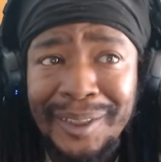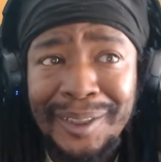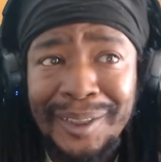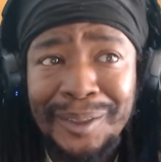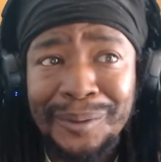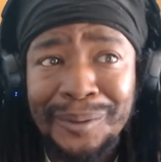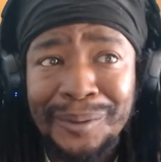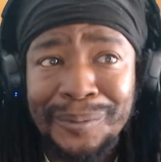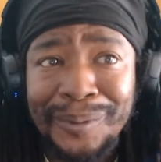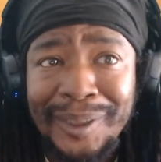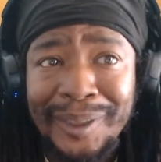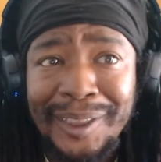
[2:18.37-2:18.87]

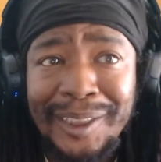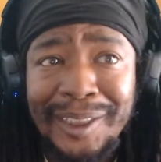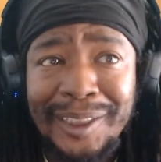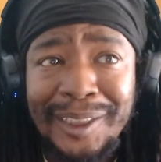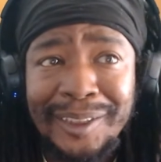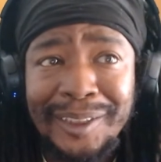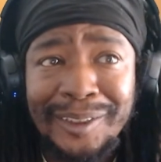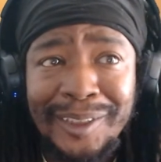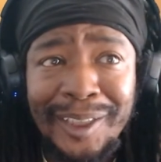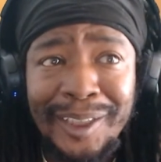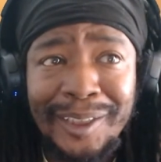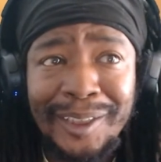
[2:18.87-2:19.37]

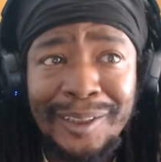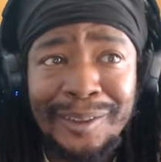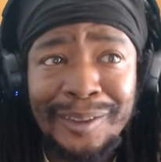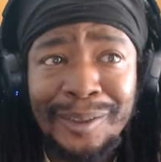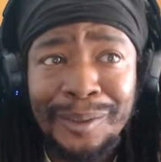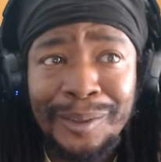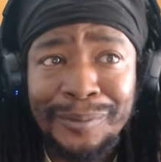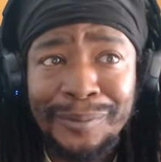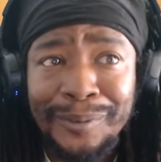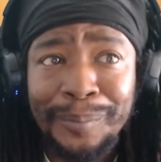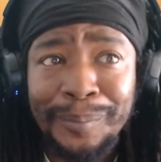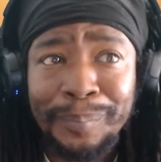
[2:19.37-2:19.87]
weed getting
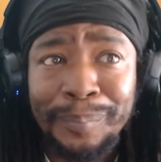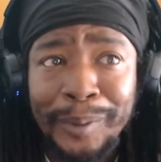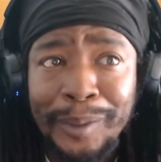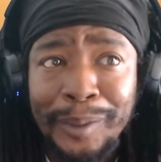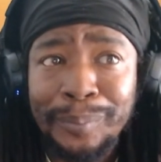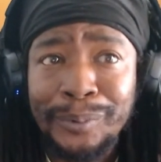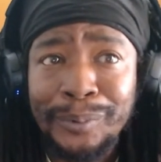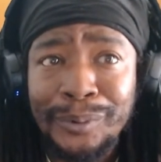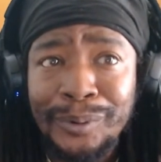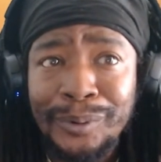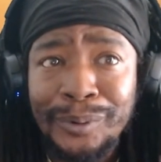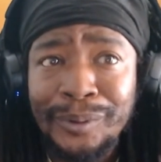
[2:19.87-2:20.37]
for
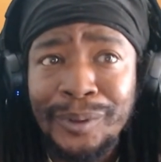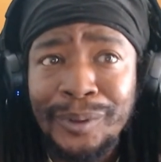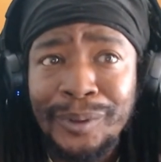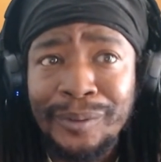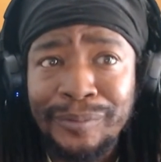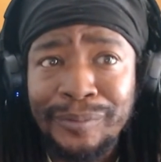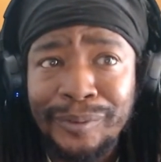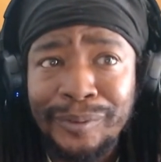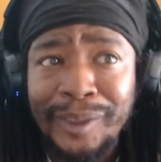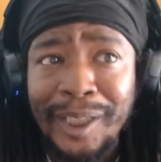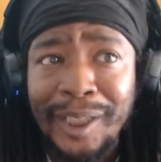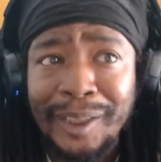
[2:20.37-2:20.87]
people
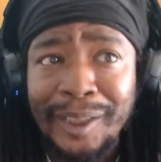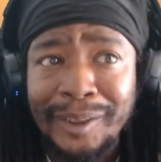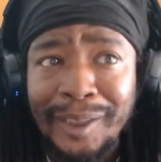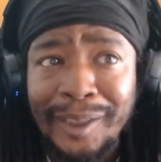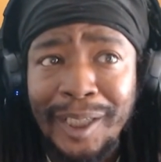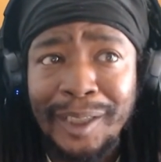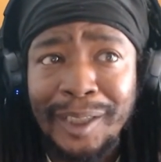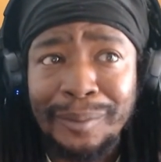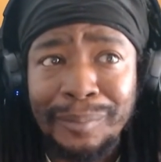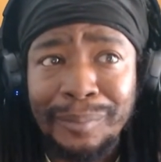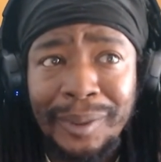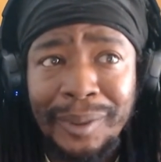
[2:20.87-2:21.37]
for that
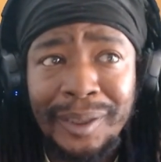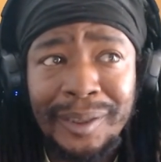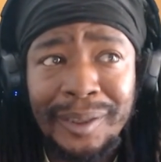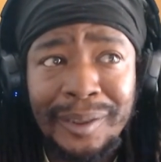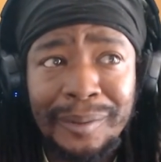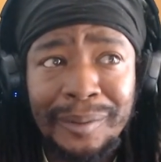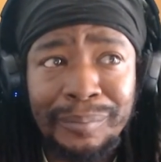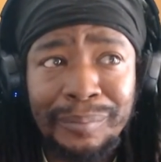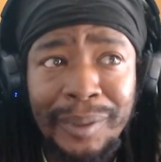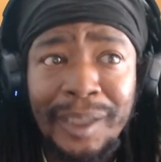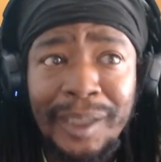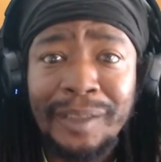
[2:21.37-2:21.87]
day, bro.
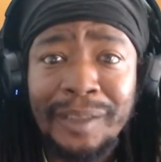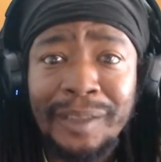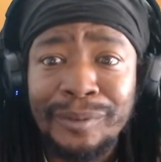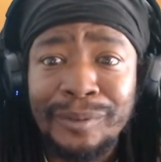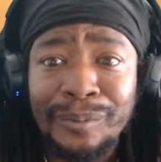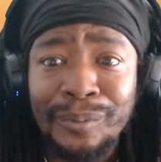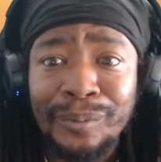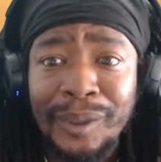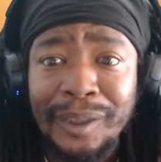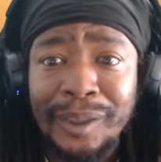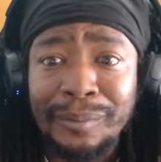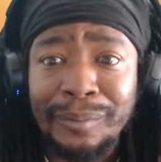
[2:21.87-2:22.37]
Probably for the
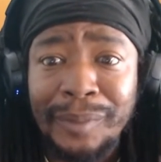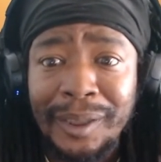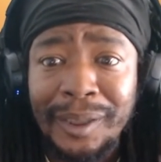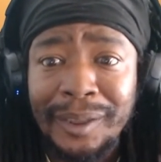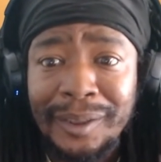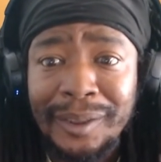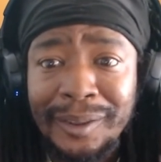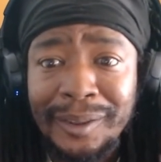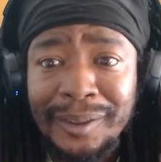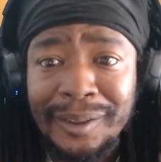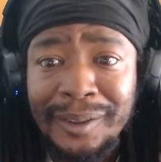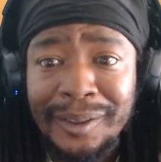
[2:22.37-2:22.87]
week,
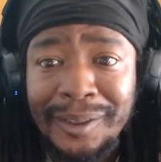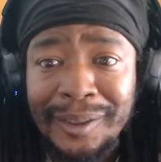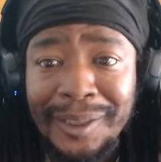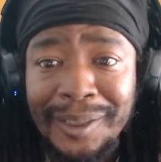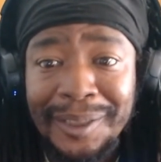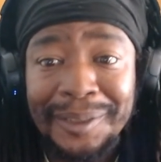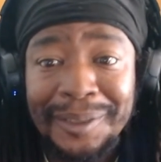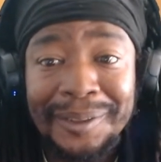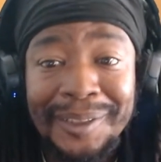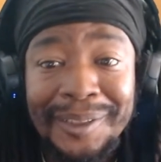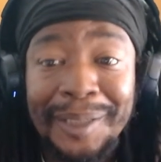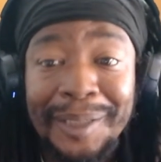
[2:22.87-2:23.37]
bro.
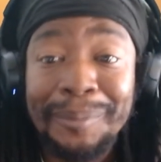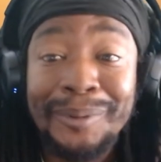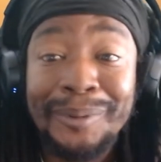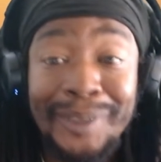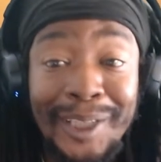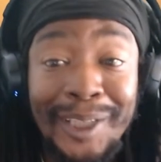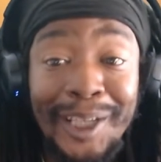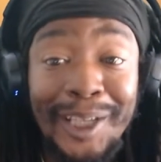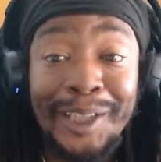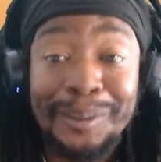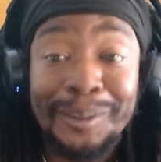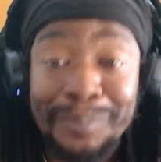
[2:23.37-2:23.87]
Couple
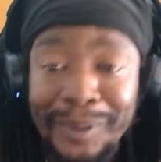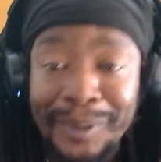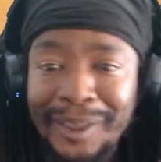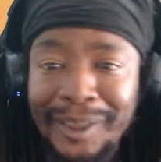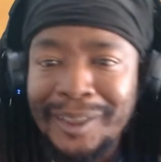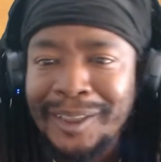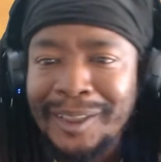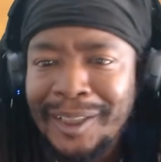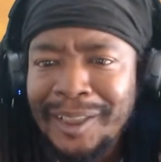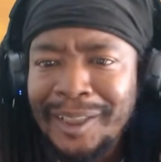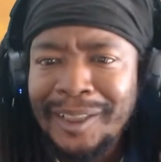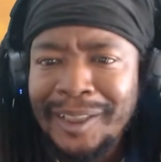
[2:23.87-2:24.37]
days,
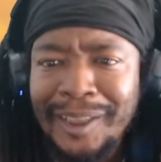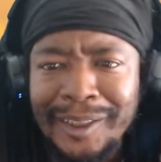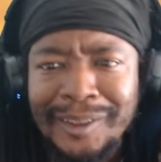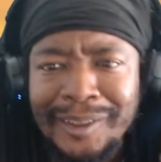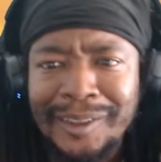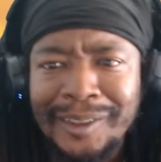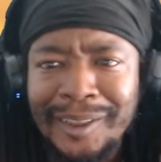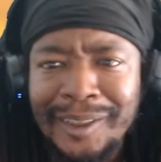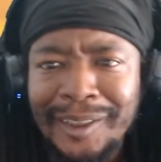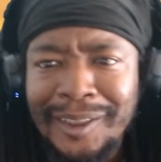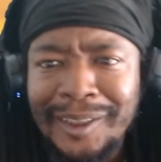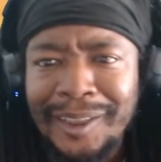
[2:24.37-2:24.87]
bro. Niggas
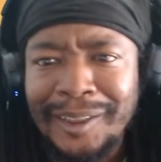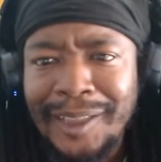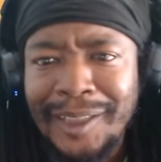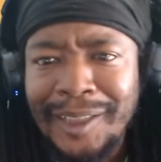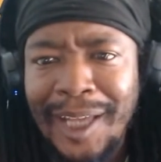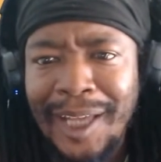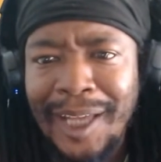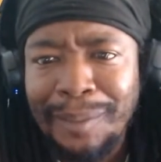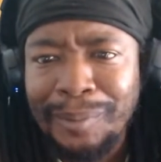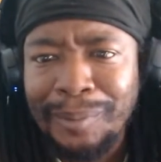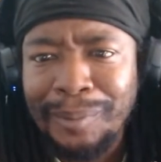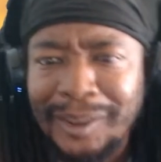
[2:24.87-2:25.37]
couldn't get
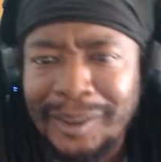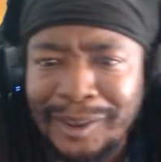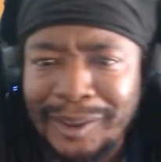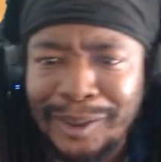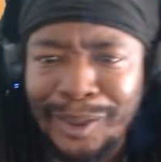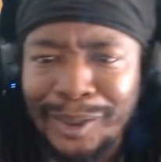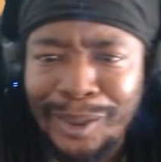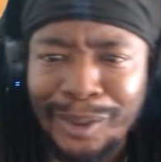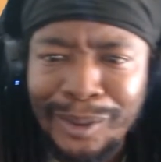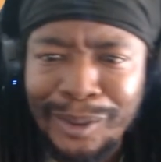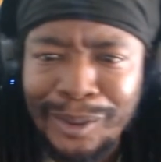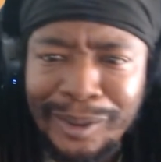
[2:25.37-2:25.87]
danked because of
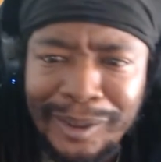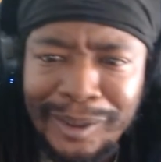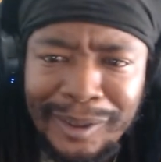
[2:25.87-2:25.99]
y'all.